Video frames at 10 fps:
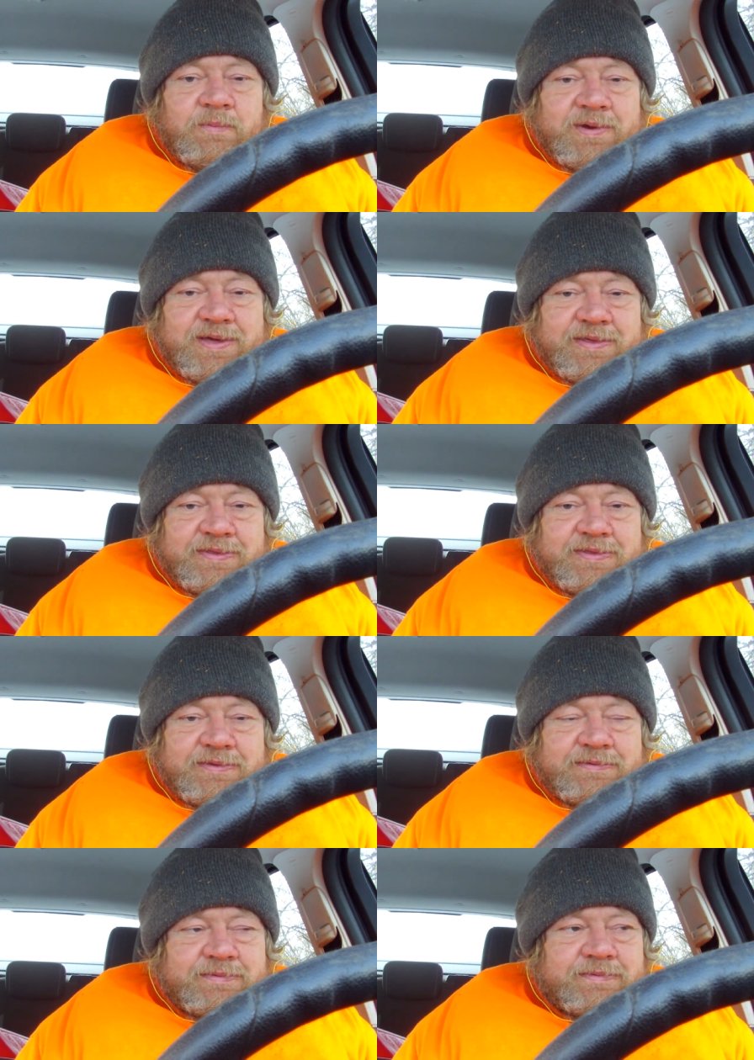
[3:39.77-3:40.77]
with
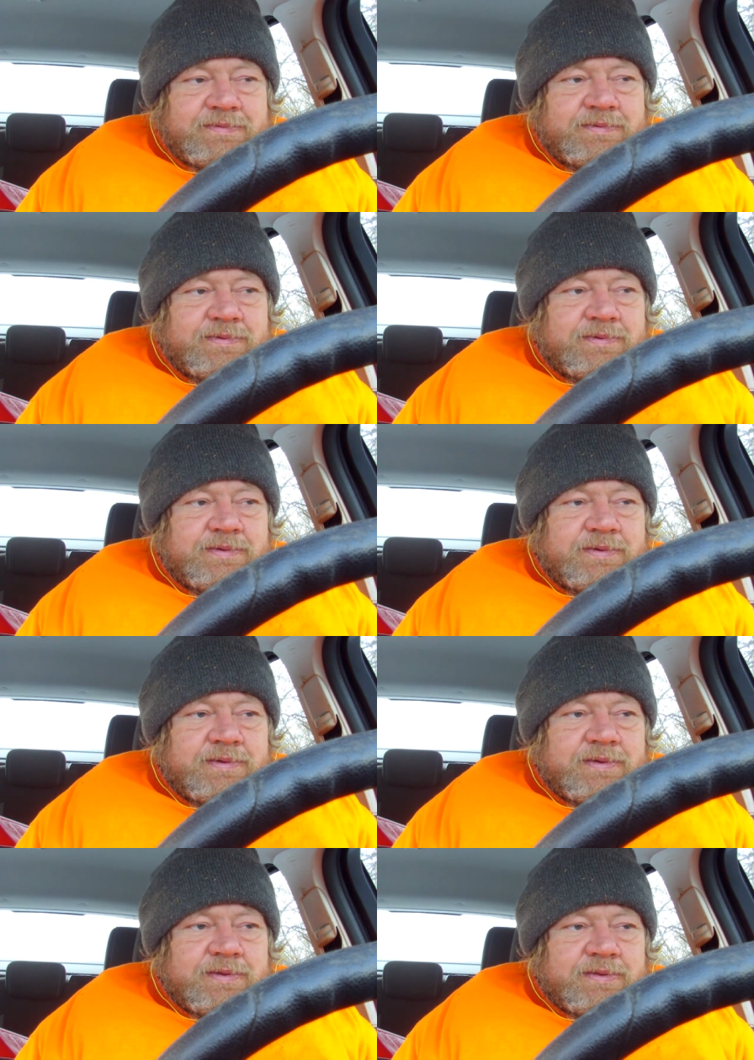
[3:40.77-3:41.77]

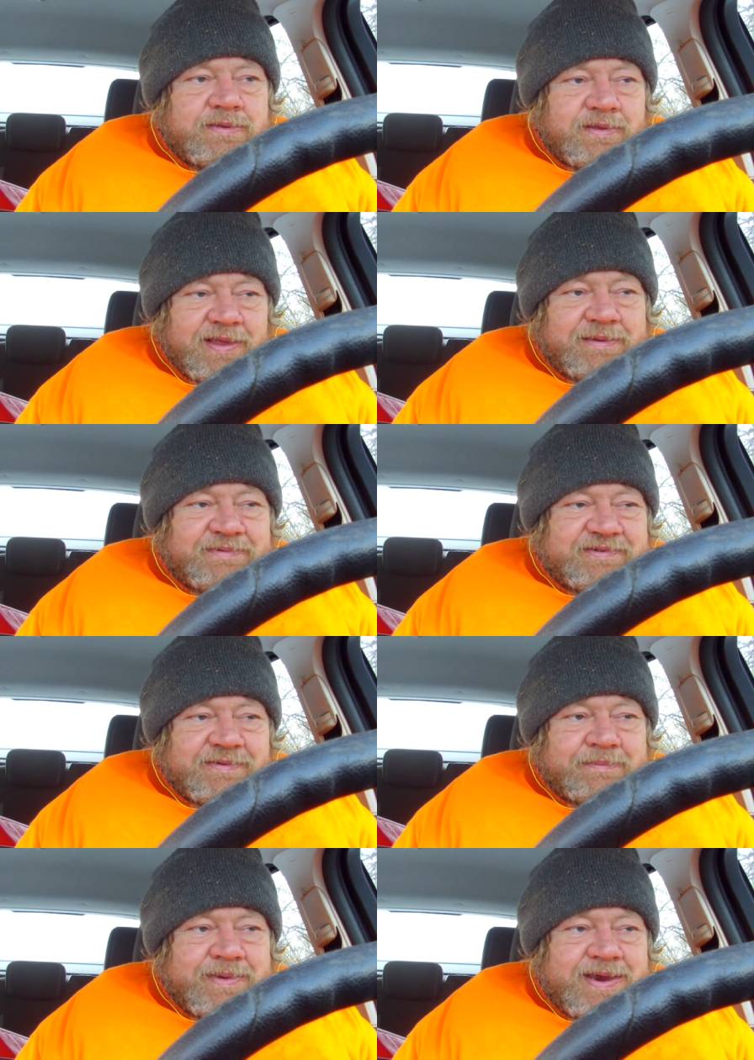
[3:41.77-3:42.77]
the
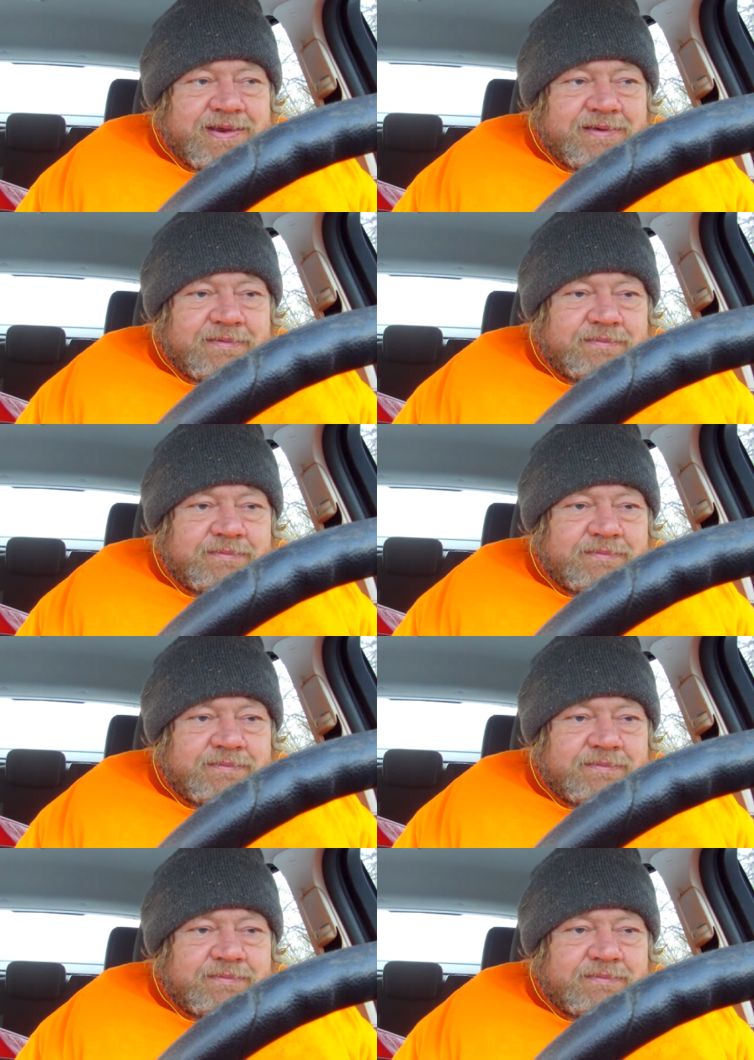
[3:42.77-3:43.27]
lamestream media.